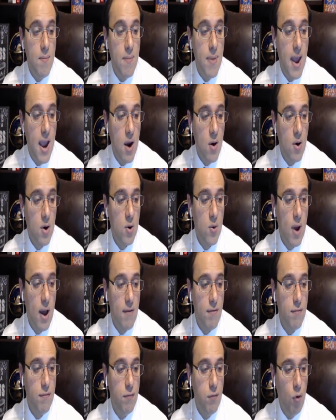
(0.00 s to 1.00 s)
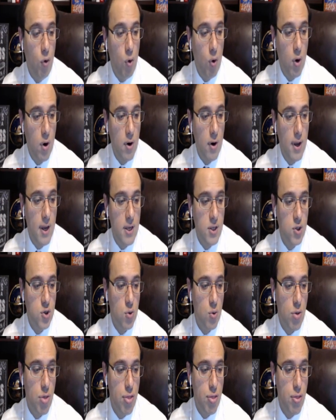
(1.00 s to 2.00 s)
Paragraph four is
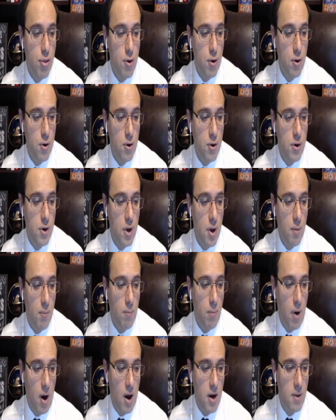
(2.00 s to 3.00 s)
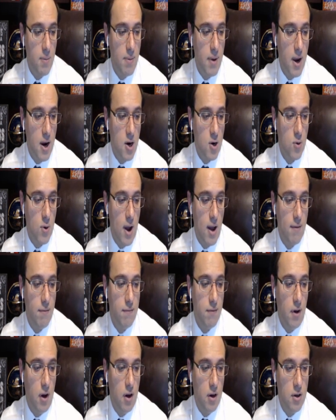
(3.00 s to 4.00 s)
your third body
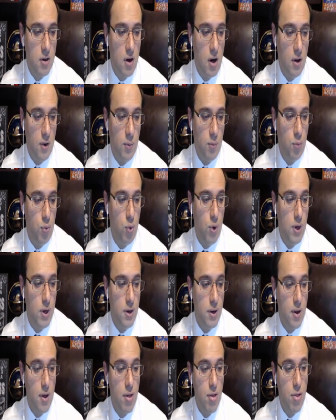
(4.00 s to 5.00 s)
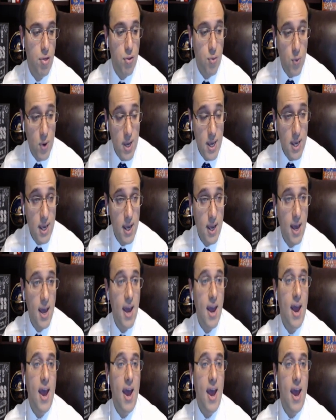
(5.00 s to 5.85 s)
paragraph. I'll call it point three.